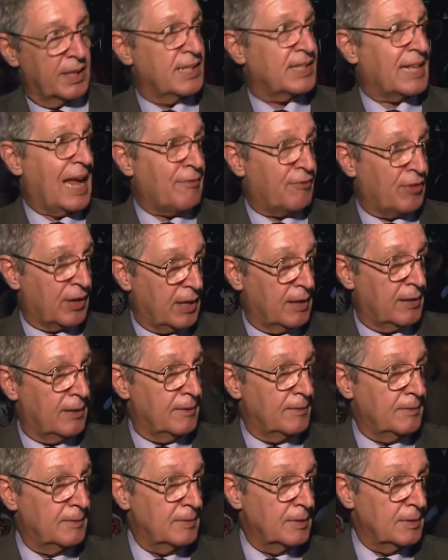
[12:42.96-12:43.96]
He's
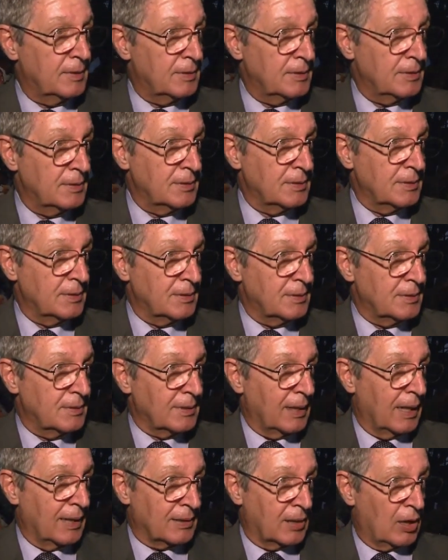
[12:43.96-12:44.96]
African,
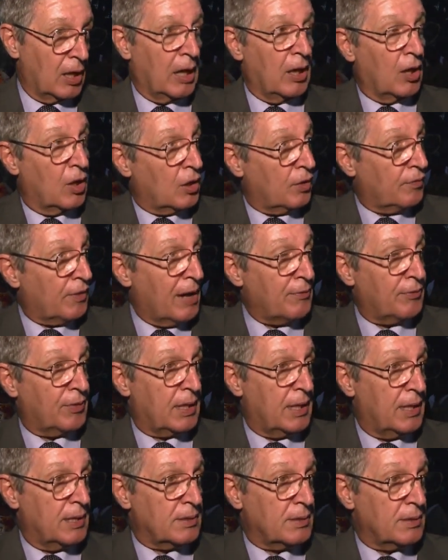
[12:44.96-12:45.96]
and there are a lot of
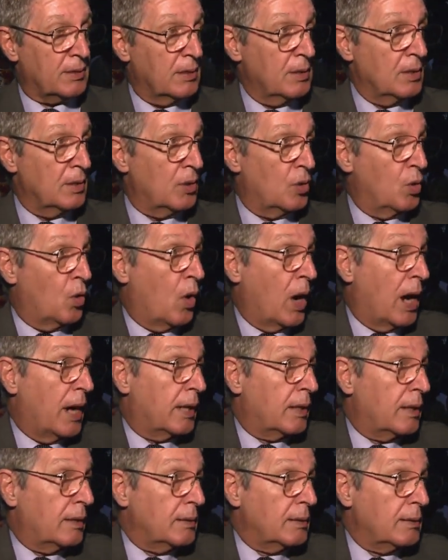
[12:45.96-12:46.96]
Africans who
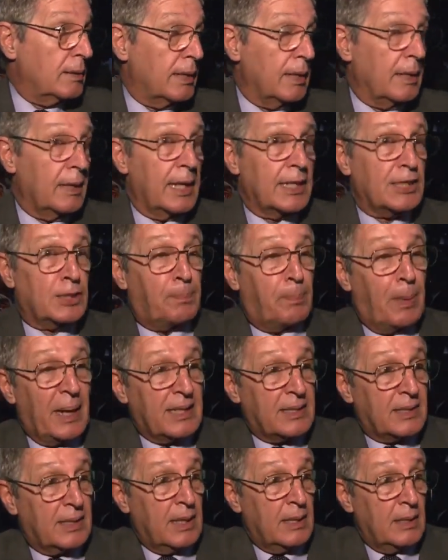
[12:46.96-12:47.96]
are
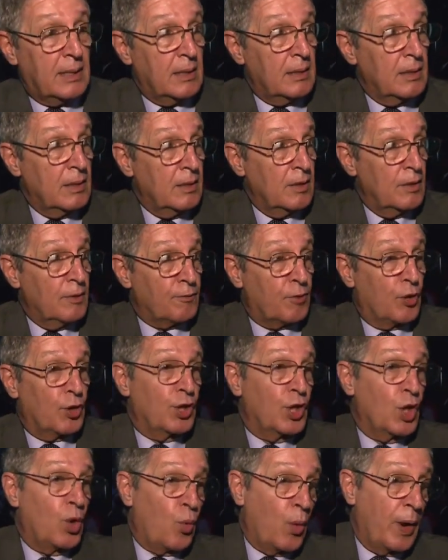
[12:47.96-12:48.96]
expecting
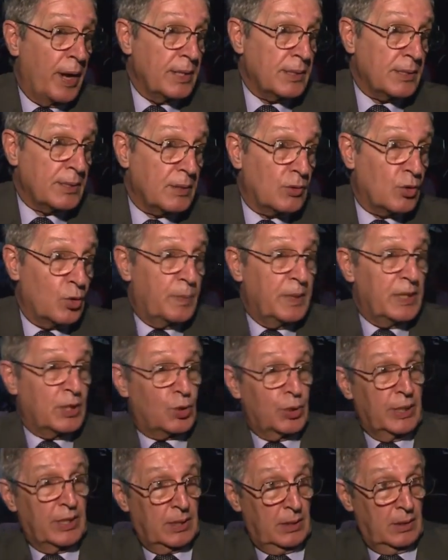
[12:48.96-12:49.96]
for new ways to be
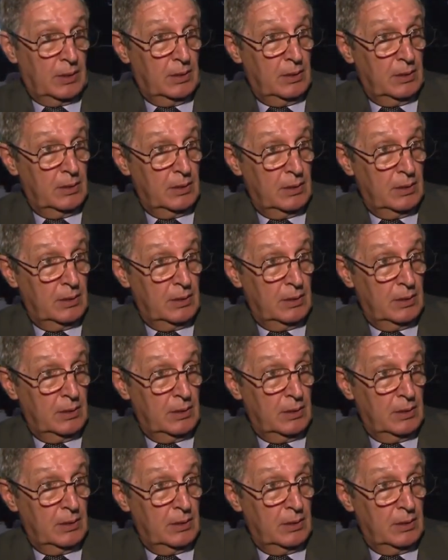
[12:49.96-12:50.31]
treated.